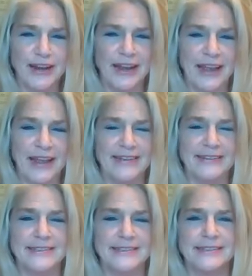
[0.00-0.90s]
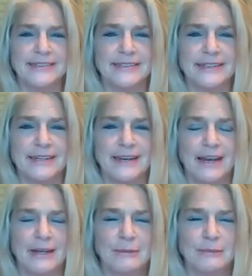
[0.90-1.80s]
And
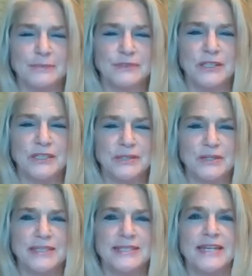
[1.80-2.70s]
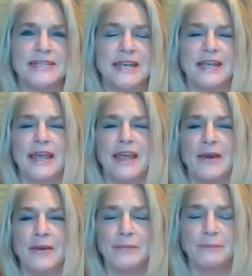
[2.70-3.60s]
so I just want to say take
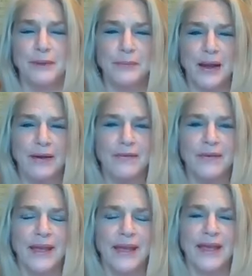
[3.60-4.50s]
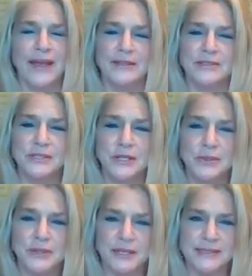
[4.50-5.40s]
care, be well, and I'll see
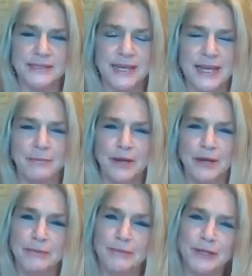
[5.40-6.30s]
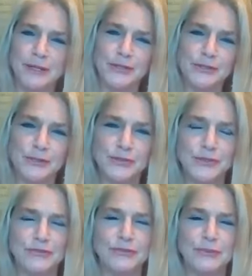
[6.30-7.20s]
you next time, probably closer
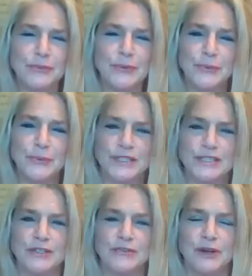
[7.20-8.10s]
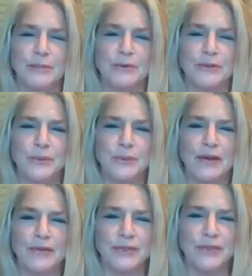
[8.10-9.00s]
to the full moon, which is November
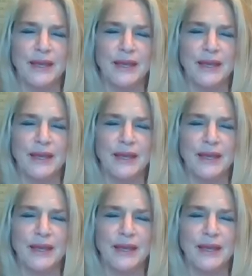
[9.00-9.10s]
12th.